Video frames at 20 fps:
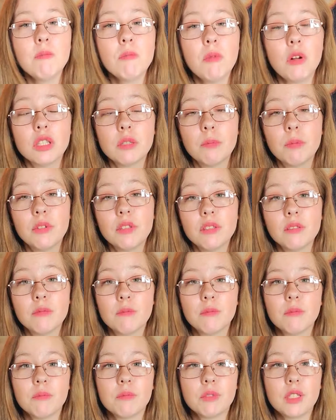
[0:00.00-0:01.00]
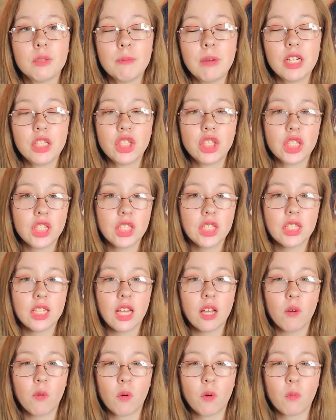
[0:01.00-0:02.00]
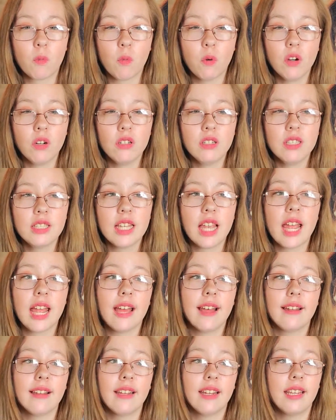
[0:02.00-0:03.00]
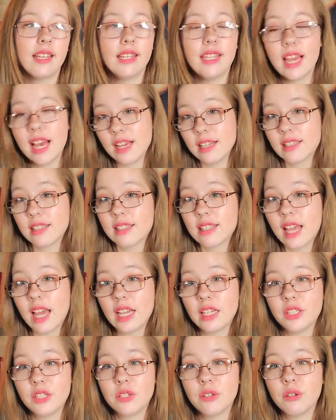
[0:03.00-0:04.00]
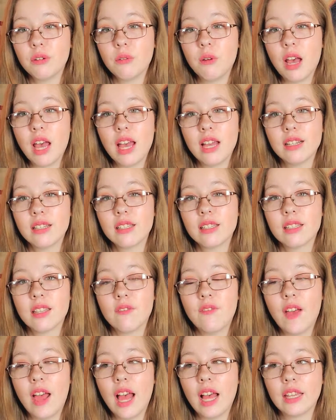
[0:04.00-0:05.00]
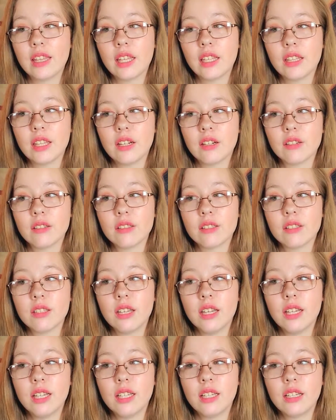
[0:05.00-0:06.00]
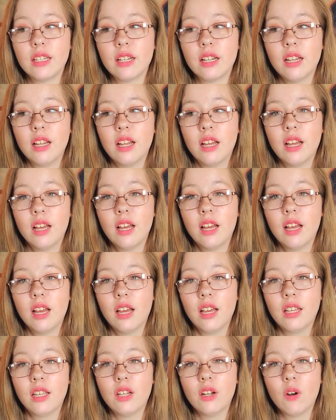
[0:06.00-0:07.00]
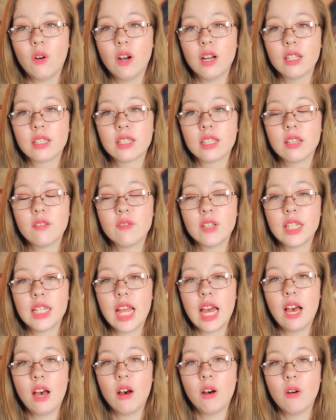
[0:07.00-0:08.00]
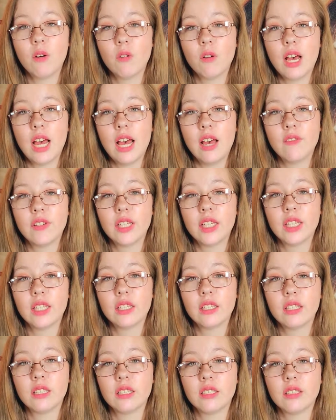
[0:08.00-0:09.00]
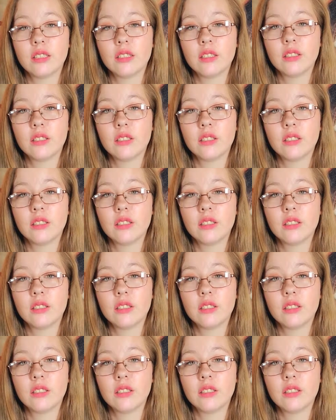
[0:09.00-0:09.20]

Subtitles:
multiple dimensions or worlds? And yes, I do, hence the fact that there's like, you know, us living now, heaven,